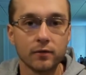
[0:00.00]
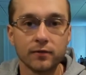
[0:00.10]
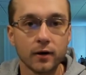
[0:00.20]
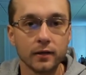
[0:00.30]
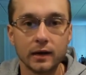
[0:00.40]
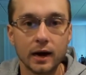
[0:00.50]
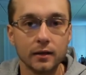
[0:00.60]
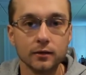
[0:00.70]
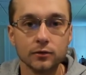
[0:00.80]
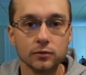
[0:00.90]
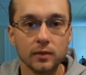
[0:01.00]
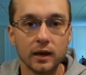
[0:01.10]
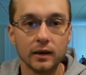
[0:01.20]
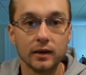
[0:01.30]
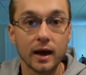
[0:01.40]
far the Islanders
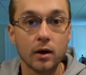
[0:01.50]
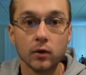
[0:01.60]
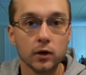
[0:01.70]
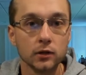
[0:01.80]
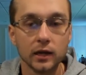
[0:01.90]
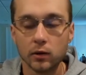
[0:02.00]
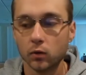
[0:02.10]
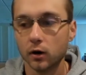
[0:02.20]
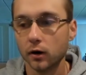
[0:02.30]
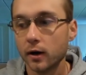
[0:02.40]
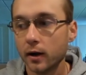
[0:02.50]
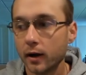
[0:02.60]
made it and how good they were